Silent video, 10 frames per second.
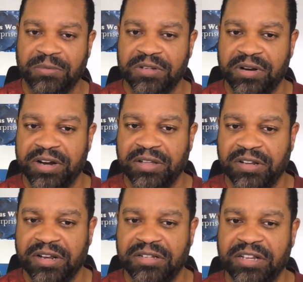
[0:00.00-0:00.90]
I'm sorry,
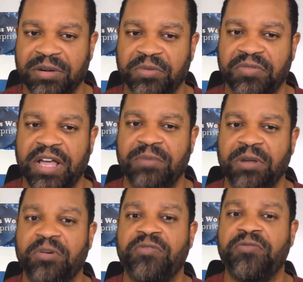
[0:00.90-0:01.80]
did I say number five?
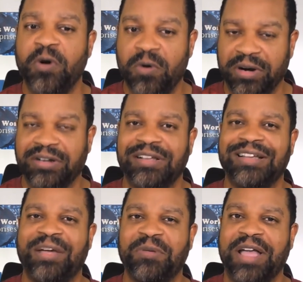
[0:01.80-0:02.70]
Number four,
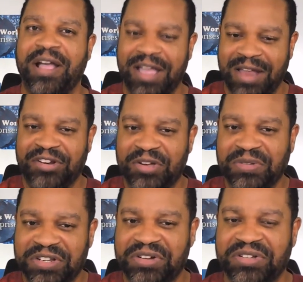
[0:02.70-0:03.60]
I've got, got
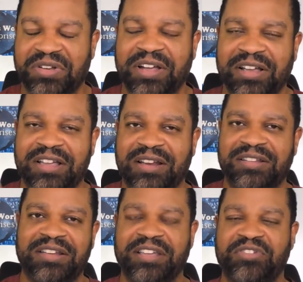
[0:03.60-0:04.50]
notes here so I can kind of
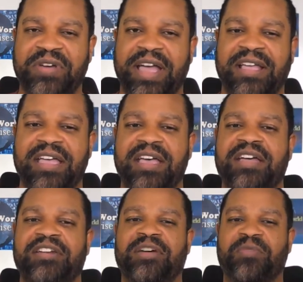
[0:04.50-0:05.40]
stay track.
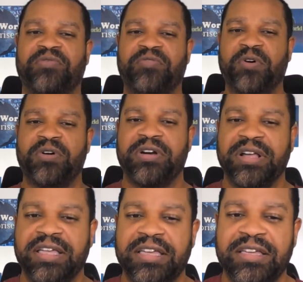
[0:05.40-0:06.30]
Number four
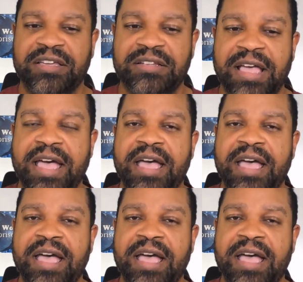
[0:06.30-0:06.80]
is